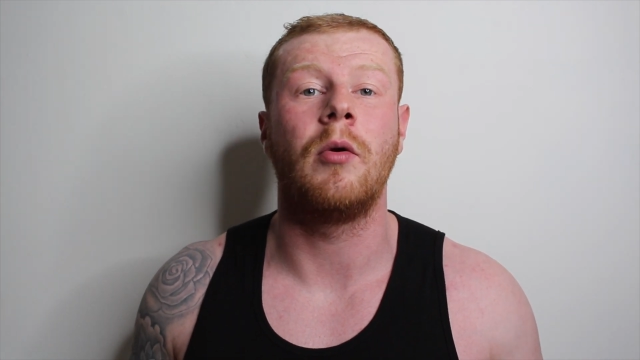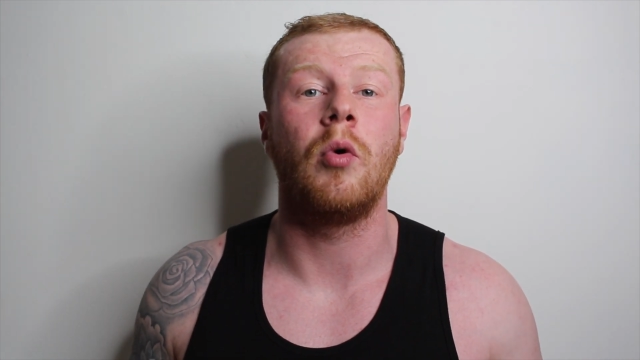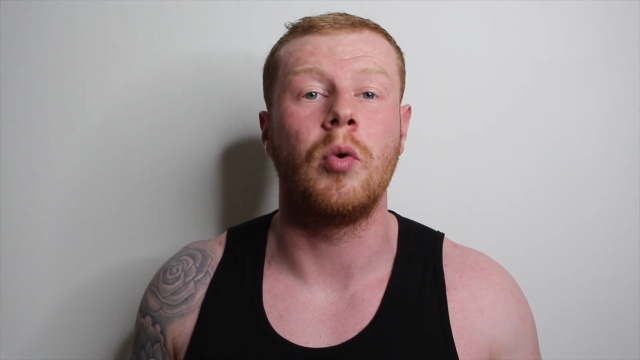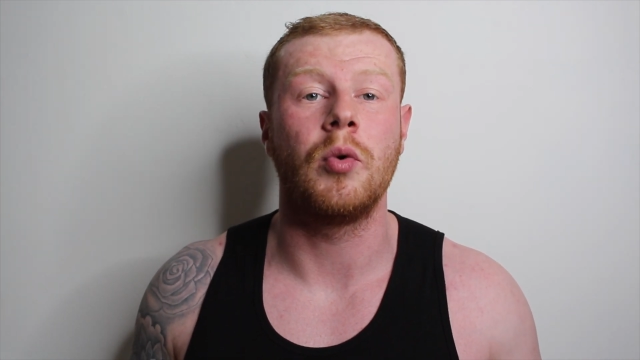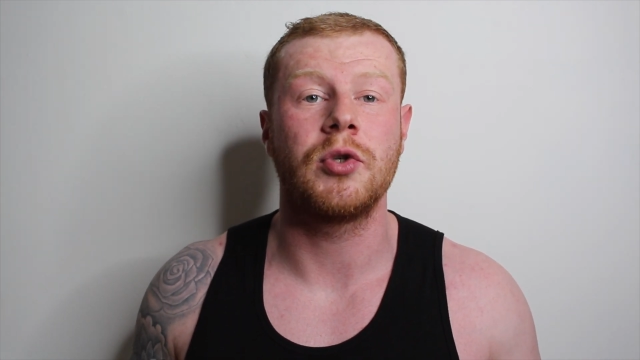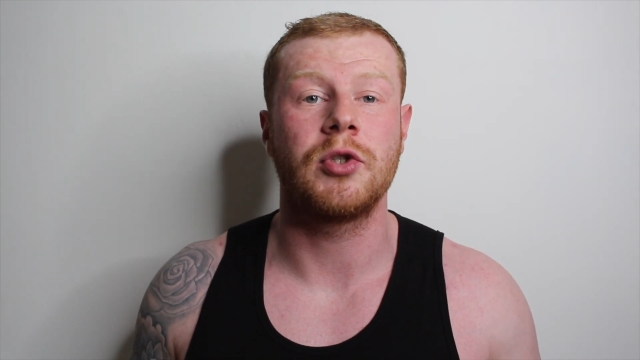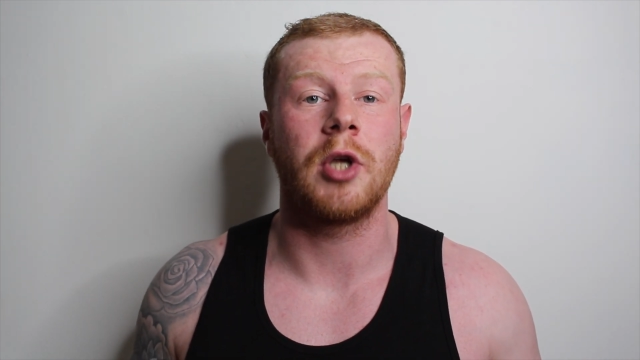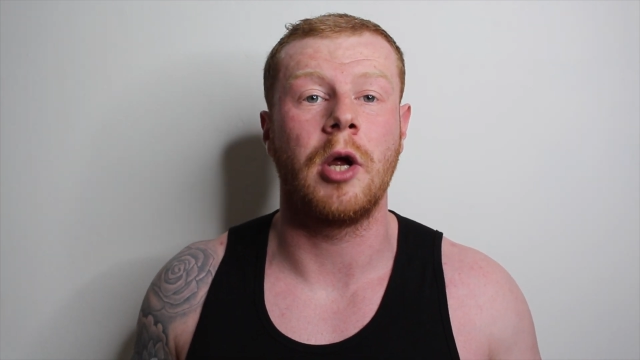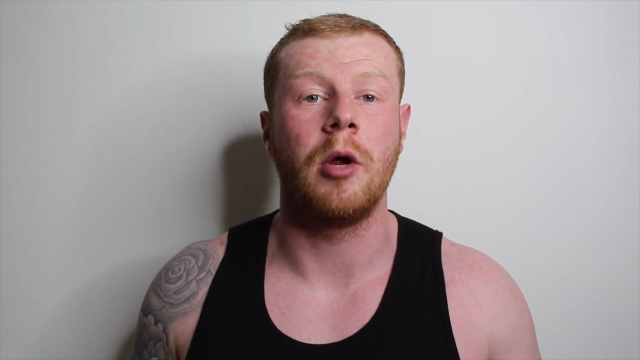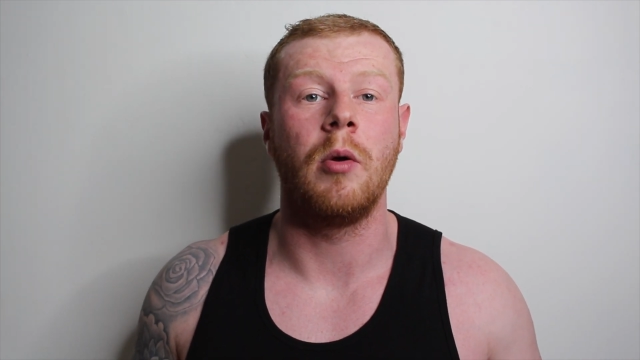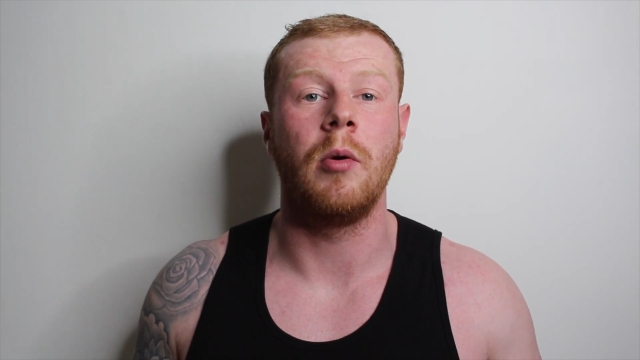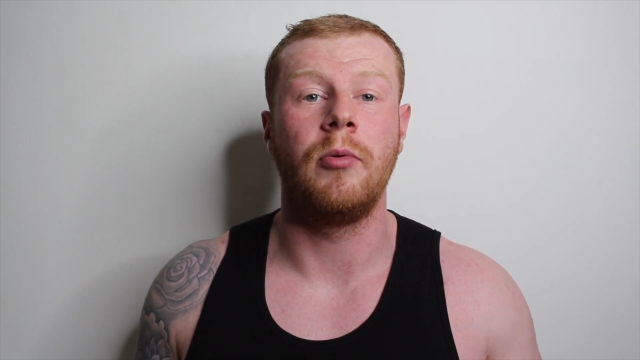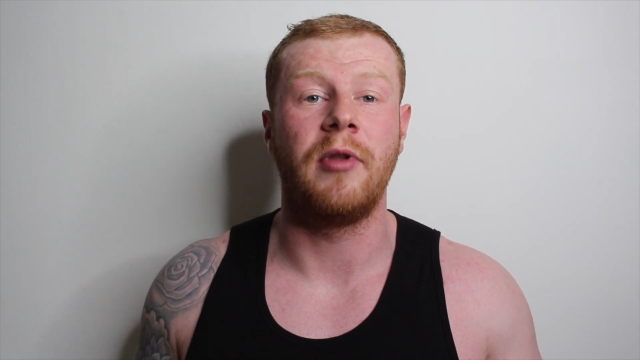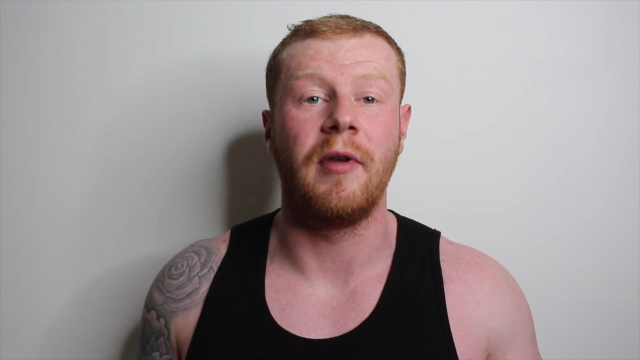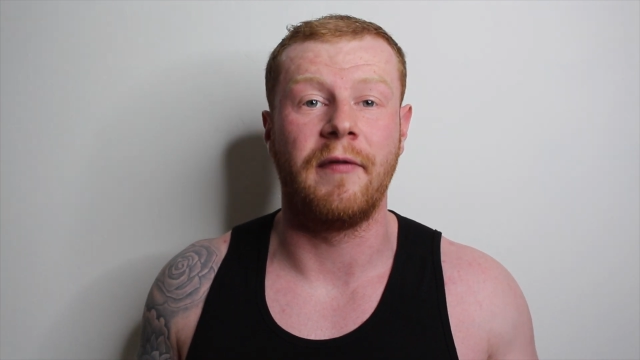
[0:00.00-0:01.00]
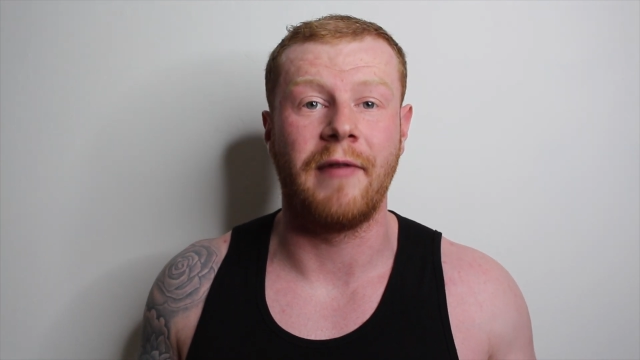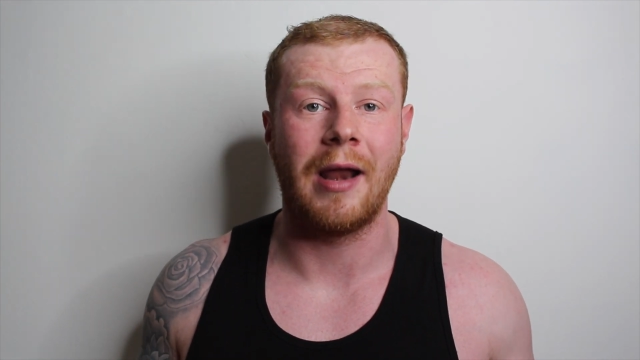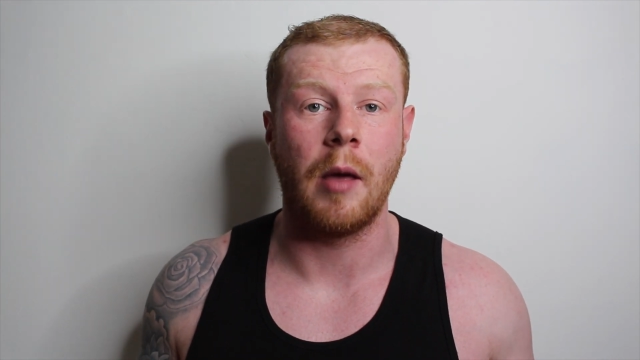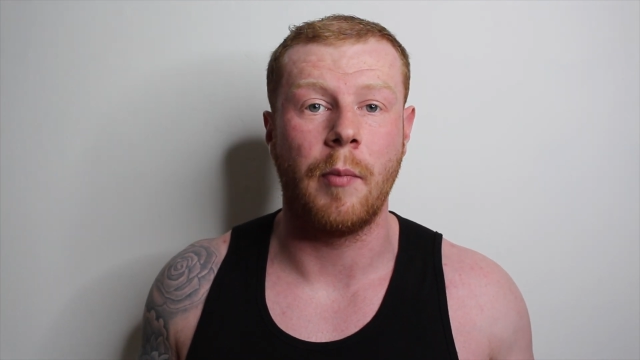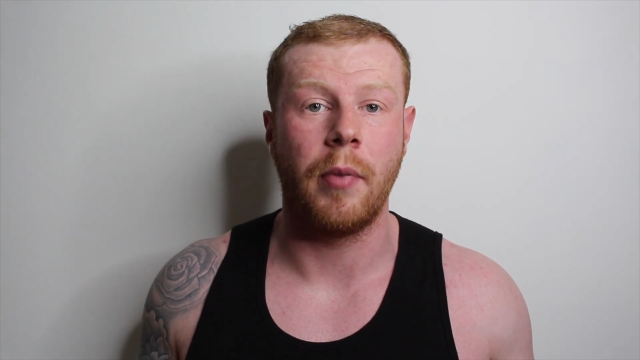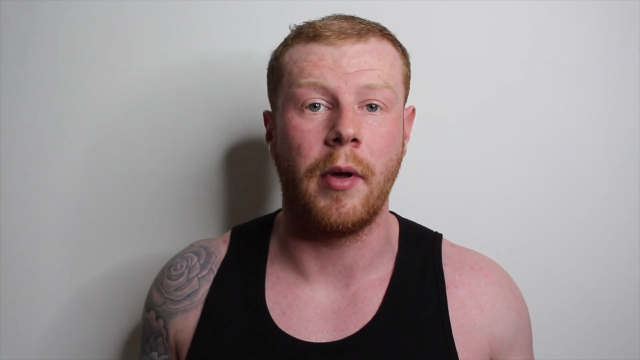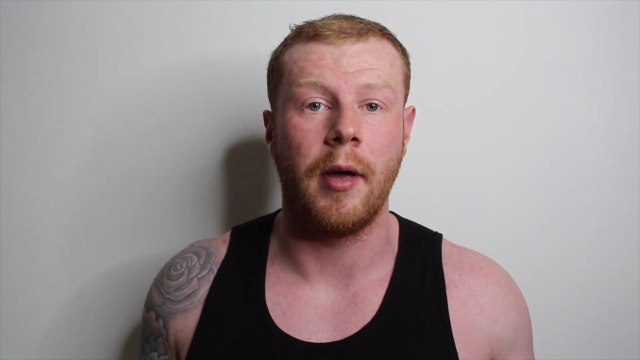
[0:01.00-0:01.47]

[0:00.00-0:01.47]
also develop